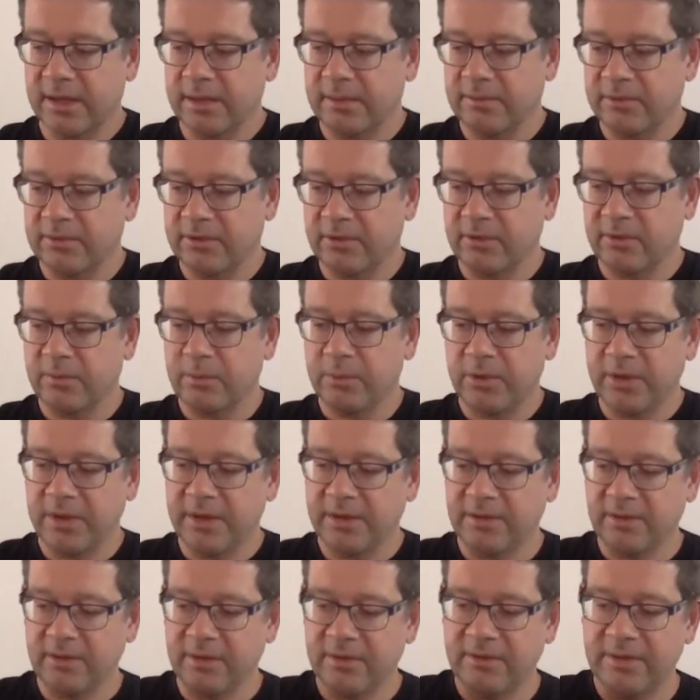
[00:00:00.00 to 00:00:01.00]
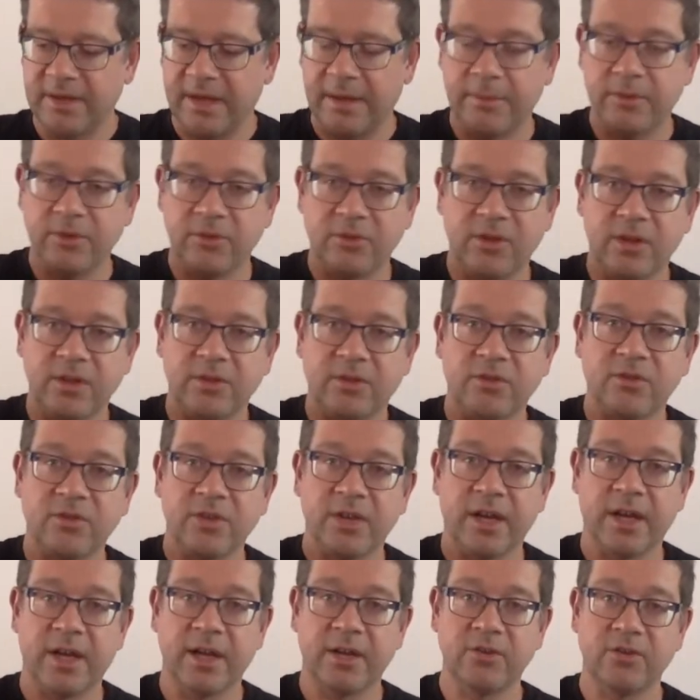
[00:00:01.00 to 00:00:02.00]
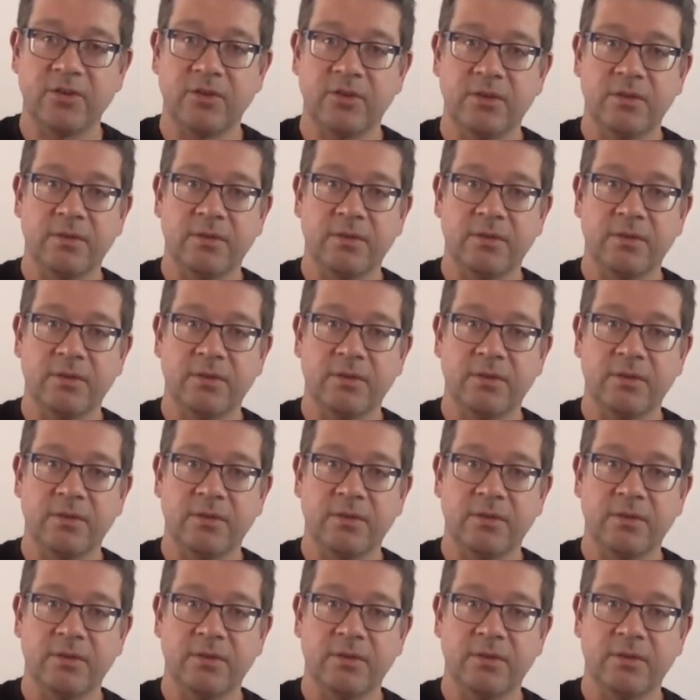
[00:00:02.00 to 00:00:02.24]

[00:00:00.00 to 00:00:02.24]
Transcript: So it's pretty easy to damage. You need to charge